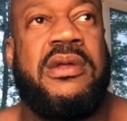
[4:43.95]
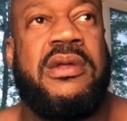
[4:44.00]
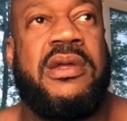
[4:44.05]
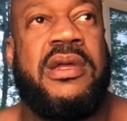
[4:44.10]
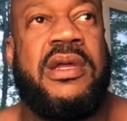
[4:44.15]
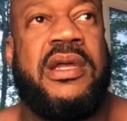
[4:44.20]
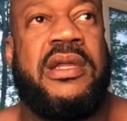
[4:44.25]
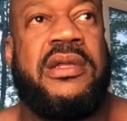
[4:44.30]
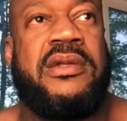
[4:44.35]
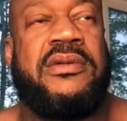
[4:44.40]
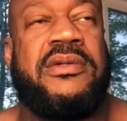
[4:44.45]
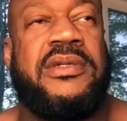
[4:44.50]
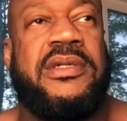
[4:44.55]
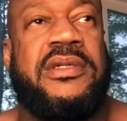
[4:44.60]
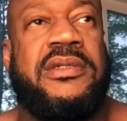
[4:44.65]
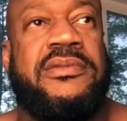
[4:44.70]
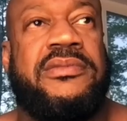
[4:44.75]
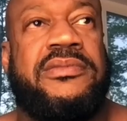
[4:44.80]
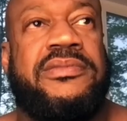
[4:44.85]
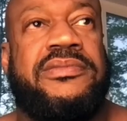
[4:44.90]
I don't
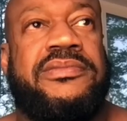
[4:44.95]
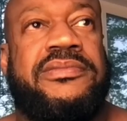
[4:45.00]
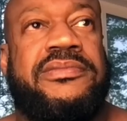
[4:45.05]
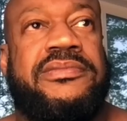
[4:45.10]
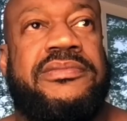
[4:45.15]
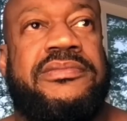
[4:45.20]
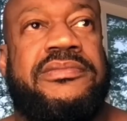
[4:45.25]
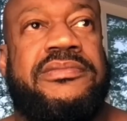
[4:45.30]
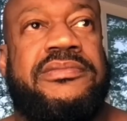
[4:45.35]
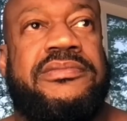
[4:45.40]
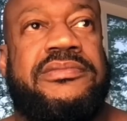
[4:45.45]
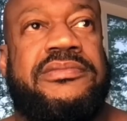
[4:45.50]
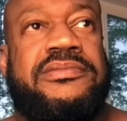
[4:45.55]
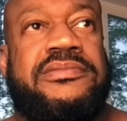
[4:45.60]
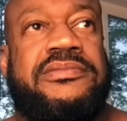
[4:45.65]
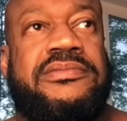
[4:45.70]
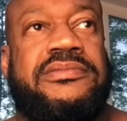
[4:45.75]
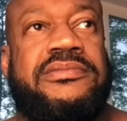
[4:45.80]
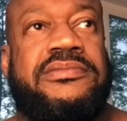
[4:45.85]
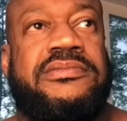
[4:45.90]
know.
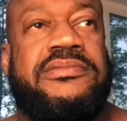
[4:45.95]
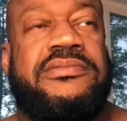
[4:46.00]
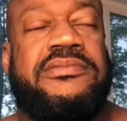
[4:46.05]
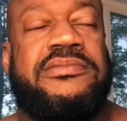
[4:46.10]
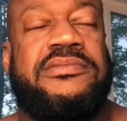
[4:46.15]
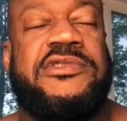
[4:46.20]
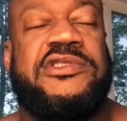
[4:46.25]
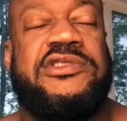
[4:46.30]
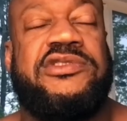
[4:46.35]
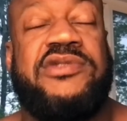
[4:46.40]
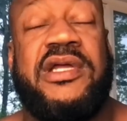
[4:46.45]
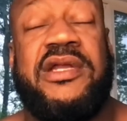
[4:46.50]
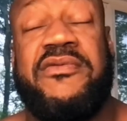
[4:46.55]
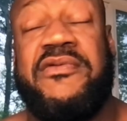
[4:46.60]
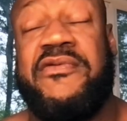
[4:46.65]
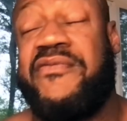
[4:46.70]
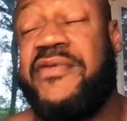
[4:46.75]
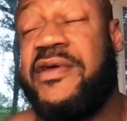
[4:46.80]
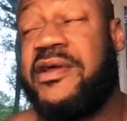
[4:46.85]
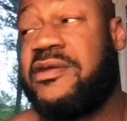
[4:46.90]
I'm just trying to
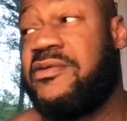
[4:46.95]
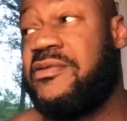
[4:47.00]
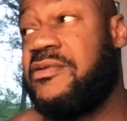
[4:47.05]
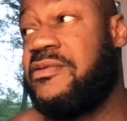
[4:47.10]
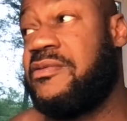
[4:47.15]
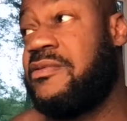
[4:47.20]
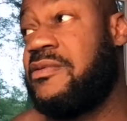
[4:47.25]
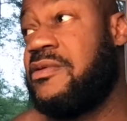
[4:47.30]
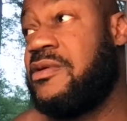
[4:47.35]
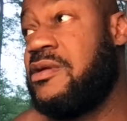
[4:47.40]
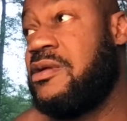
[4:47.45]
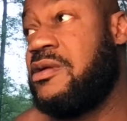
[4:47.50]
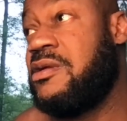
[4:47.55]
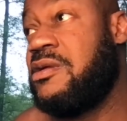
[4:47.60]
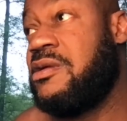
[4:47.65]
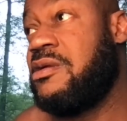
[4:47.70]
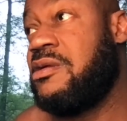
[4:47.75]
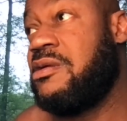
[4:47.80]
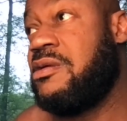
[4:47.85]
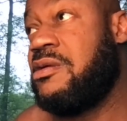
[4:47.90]
reflect on
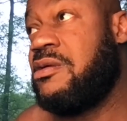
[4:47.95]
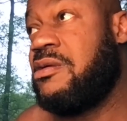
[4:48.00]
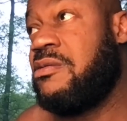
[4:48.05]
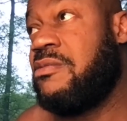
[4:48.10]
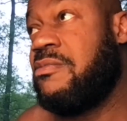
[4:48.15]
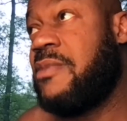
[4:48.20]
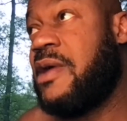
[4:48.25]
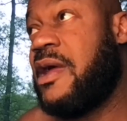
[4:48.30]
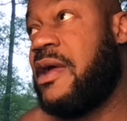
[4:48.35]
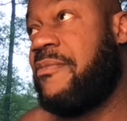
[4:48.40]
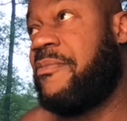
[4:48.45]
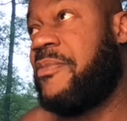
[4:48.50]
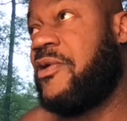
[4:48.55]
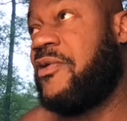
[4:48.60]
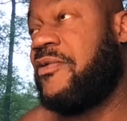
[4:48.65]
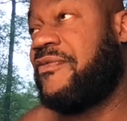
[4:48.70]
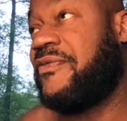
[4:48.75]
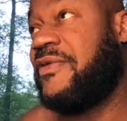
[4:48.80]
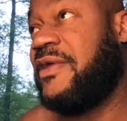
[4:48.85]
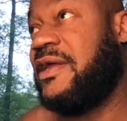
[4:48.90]
my
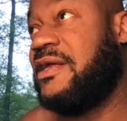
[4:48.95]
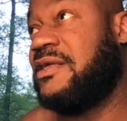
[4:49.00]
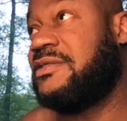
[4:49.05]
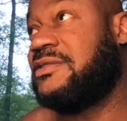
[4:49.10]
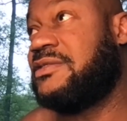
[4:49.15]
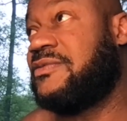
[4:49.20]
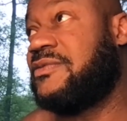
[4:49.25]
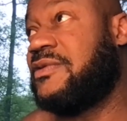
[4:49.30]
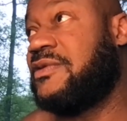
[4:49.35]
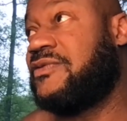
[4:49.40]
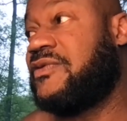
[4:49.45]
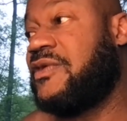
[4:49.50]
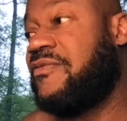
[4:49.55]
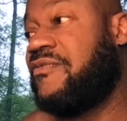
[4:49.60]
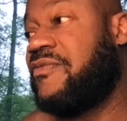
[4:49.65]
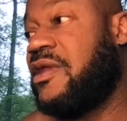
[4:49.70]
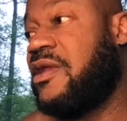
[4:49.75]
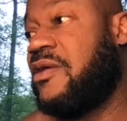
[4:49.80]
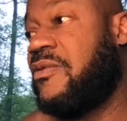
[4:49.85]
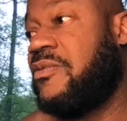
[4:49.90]
birthday and the
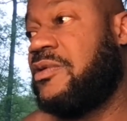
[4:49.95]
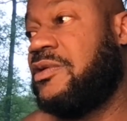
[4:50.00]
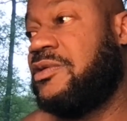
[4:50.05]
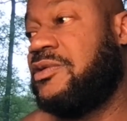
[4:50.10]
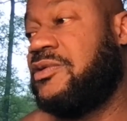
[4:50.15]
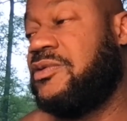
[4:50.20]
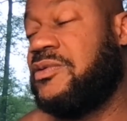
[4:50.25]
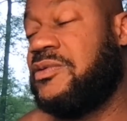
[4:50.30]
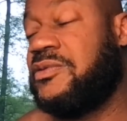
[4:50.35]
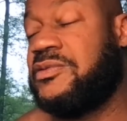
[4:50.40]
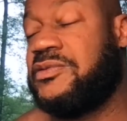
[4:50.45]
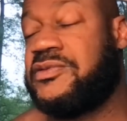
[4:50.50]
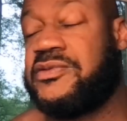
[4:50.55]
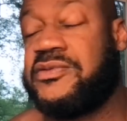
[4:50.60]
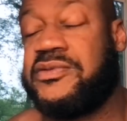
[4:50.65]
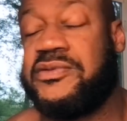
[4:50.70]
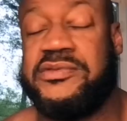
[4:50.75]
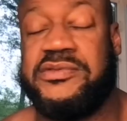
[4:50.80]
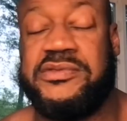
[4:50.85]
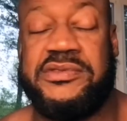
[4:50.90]
stuff that I want to do on this
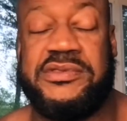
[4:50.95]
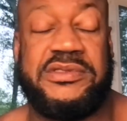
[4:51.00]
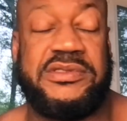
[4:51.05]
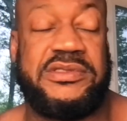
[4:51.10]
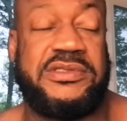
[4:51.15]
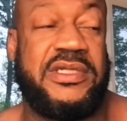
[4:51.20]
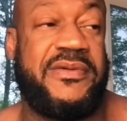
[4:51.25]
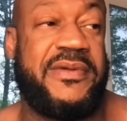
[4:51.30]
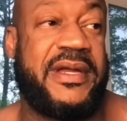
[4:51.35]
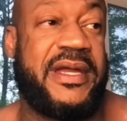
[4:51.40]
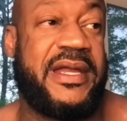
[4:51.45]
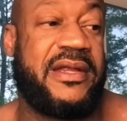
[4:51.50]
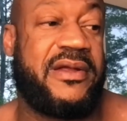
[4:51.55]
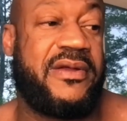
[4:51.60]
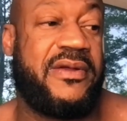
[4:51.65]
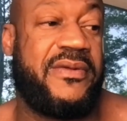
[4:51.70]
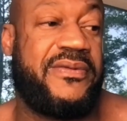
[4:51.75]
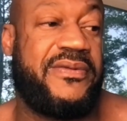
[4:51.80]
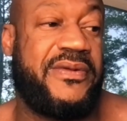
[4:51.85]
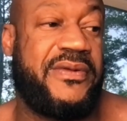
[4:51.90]
cruise and stuff. I gotta
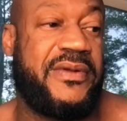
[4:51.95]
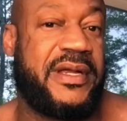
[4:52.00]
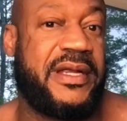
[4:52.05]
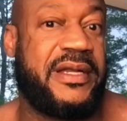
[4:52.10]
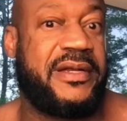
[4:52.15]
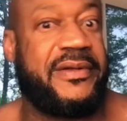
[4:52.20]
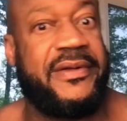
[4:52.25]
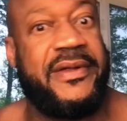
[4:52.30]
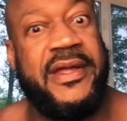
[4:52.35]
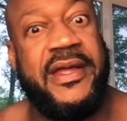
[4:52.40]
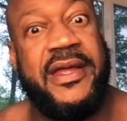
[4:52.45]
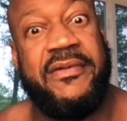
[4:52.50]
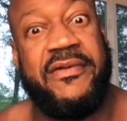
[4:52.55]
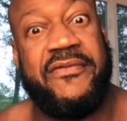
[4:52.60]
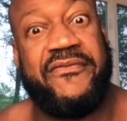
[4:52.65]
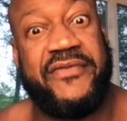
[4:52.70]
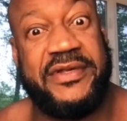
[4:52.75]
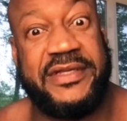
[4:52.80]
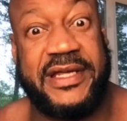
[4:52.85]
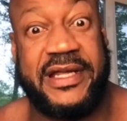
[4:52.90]
go. First, I gotta
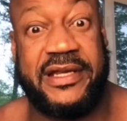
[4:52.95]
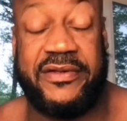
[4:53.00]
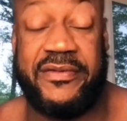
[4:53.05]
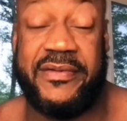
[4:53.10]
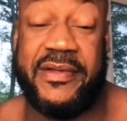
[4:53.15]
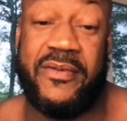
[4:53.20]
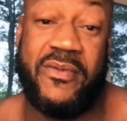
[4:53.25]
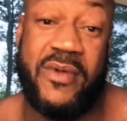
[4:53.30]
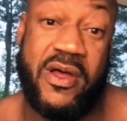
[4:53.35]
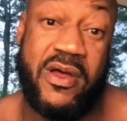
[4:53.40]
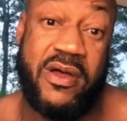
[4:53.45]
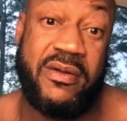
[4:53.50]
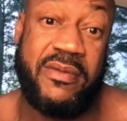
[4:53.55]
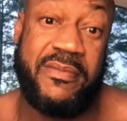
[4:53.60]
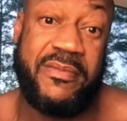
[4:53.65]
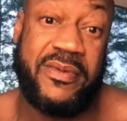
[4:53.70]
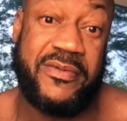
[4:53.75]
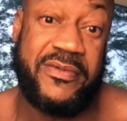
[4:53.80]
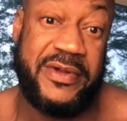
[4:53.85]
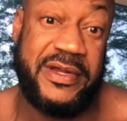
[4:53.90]
go to
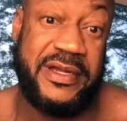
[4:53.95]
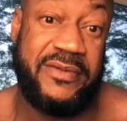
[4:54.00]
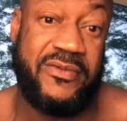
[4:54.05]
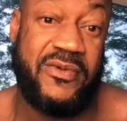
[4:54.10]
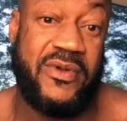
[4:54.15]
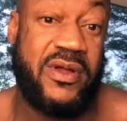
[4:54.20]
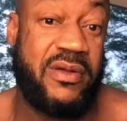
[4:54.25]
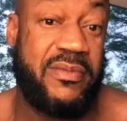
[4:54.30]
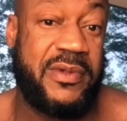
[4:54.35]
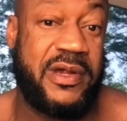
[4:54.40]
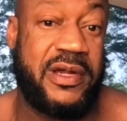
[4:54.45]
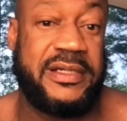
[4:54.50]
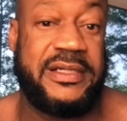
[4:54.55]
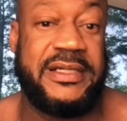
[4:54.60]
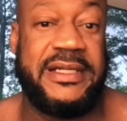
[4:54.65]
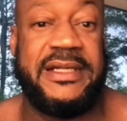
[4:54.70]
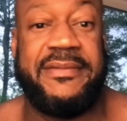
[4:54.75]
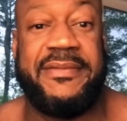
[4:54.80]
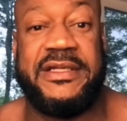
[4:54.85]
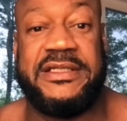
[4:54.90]
Walmart
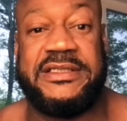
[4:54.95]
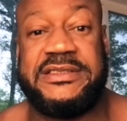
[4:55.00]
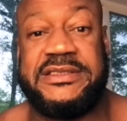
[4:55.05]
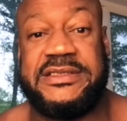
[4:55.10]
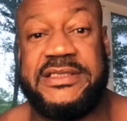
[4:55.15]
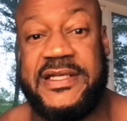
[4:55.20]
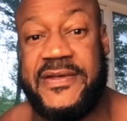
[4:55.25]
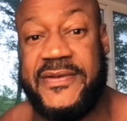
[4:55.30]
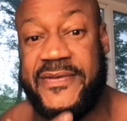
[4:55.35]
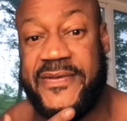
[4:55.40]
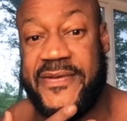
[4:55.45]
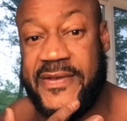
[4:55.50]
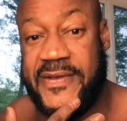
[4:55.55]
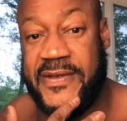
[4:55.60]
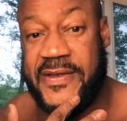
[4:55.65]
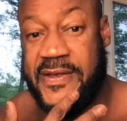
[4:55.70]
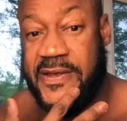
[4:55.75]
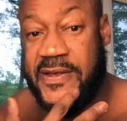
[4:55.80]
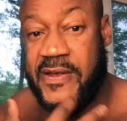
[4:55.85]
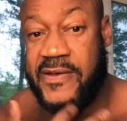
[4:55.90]
and get a bunch of stuff
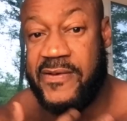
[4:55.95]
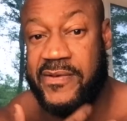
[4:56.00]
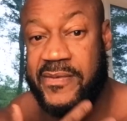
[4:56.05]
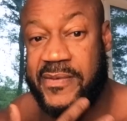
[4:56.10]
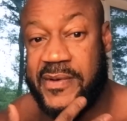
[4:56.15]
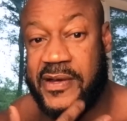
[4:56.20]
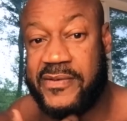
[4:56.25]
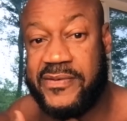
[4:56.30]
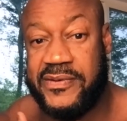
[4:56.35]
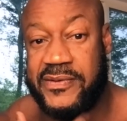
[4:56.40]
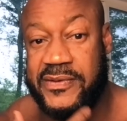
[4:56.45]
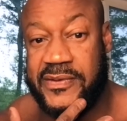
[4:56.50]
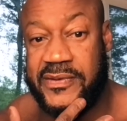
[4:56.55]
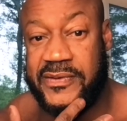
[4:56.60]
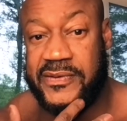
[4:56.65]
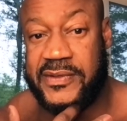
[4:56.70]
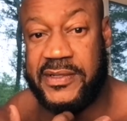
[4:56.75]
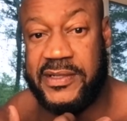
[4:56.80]
for my cruise.